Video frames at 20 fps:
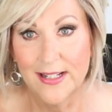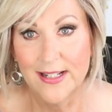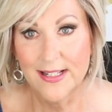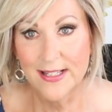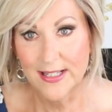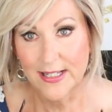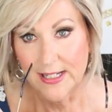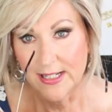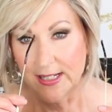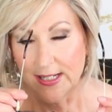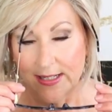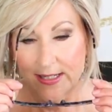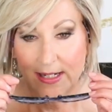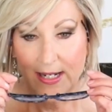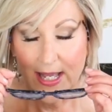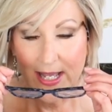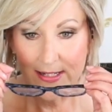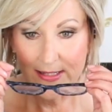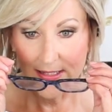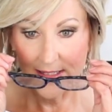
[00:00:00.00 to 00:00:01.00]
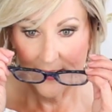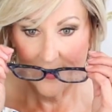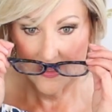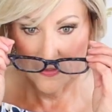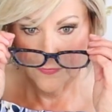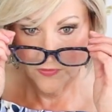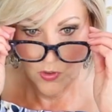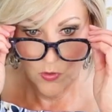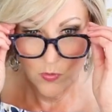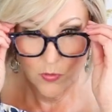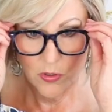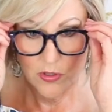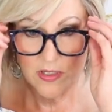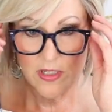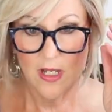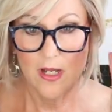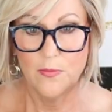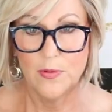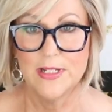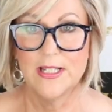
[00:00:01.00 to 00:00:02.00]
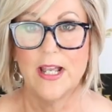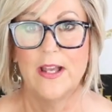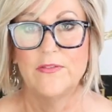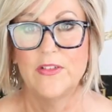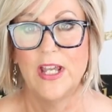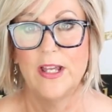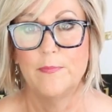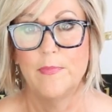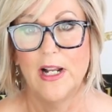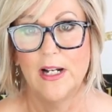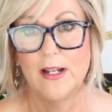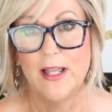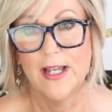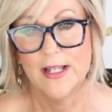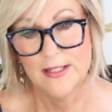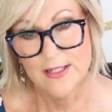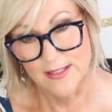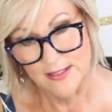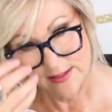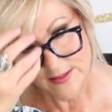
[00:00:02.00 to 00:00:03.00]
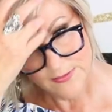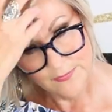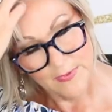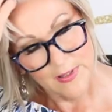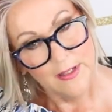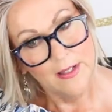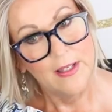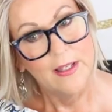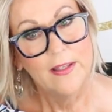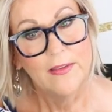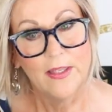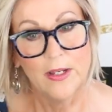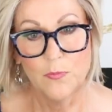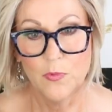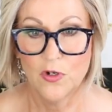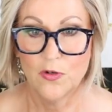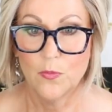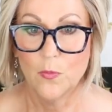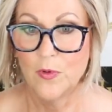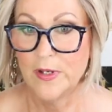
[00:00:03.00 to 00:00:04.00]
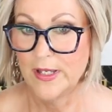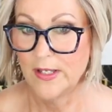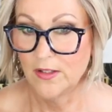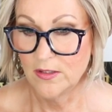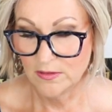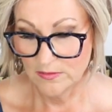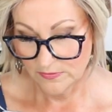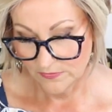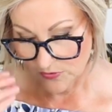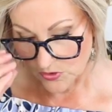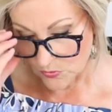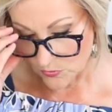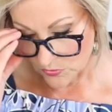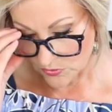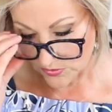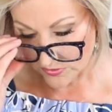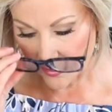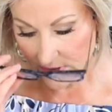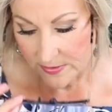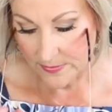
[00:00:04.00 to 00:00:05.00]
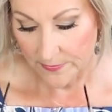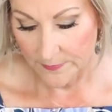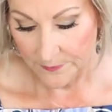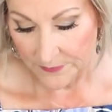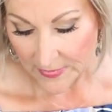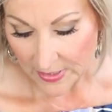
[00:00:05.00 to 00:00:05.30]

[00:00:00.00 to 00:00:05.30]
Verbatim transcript: Let's see, glasses, of course. I always have to have my glasses. They work well, of course.